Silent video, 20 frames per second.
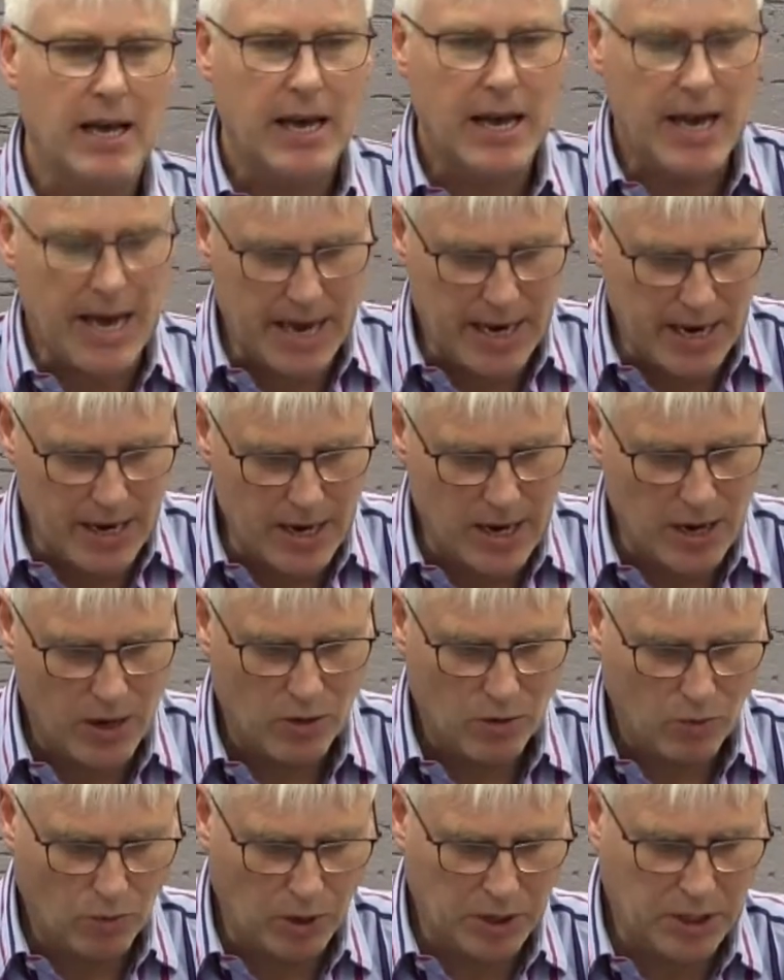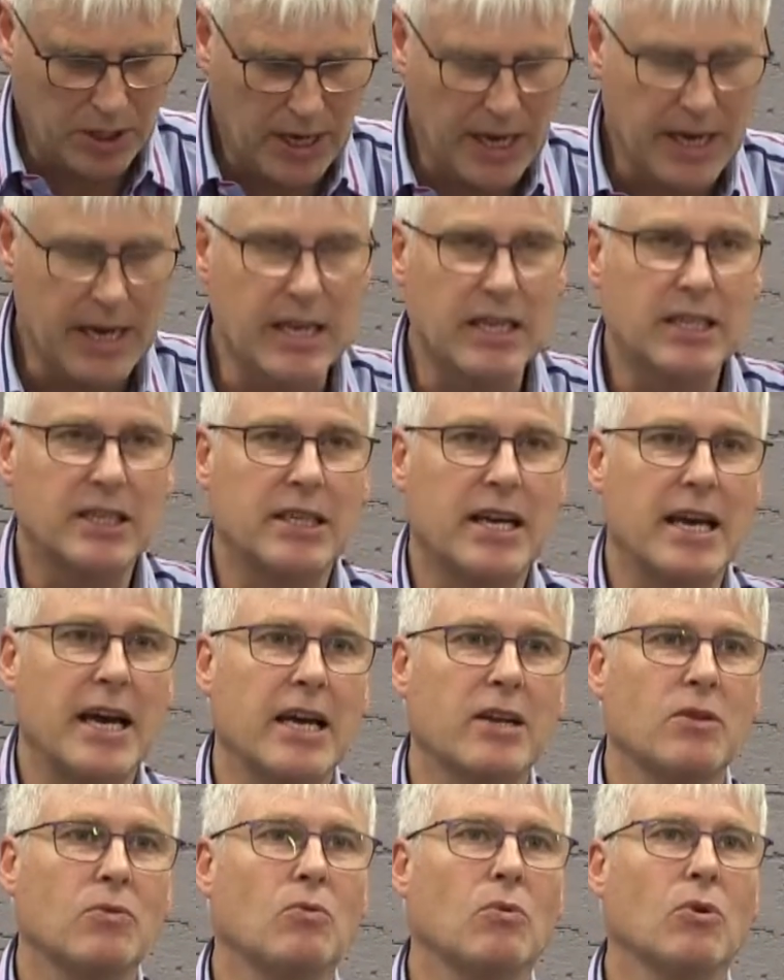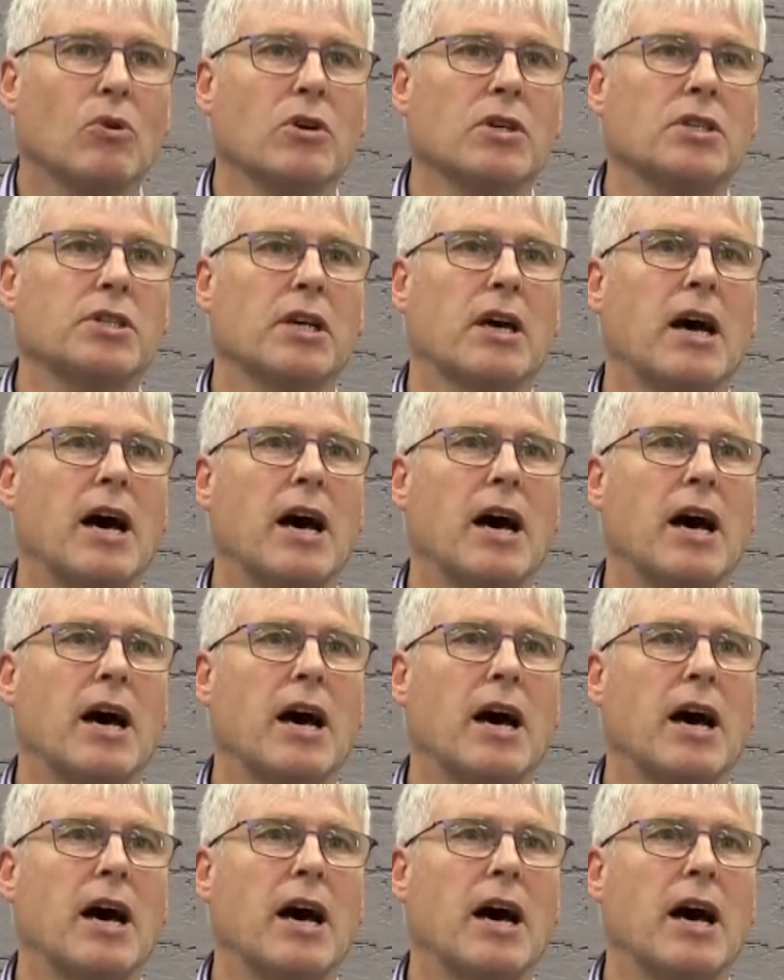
in what he said was